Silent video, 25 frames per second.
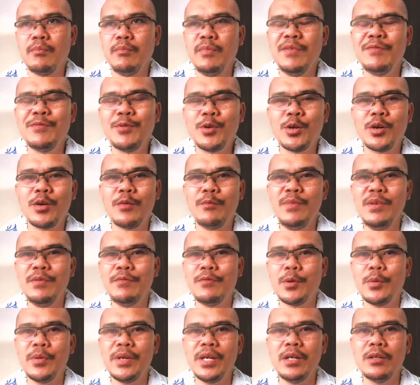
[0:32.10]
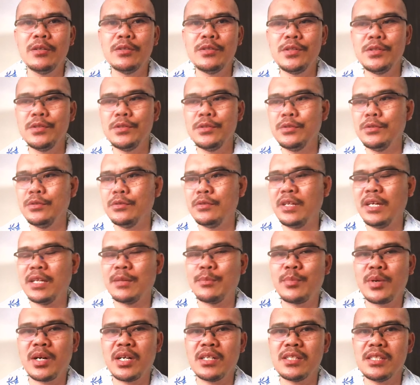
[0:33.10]
Before we go to
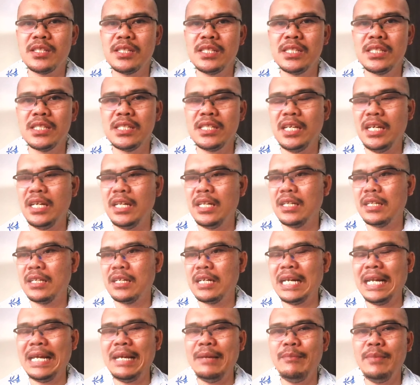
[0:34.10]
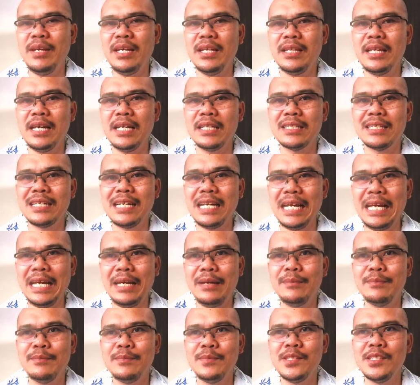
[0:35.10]
that process in claiming the
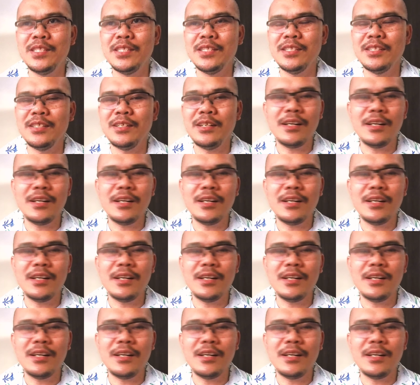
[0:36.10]
unclaimed,